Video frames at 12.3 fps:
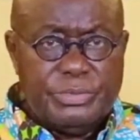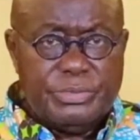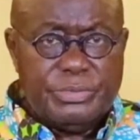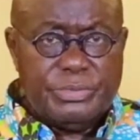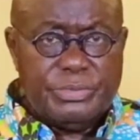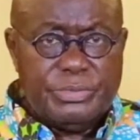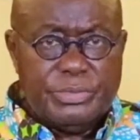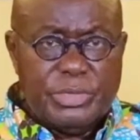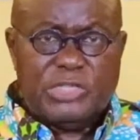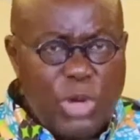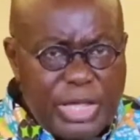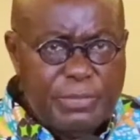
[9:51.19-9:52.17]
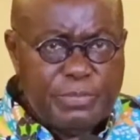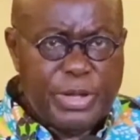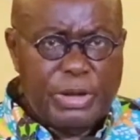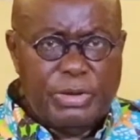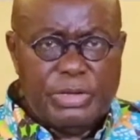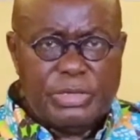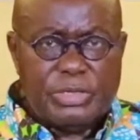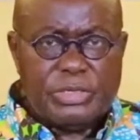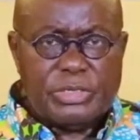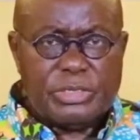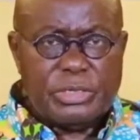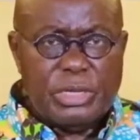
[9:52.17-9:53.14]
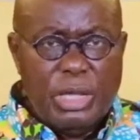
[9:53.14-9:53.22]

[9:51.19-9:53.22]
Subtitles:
especially working parents,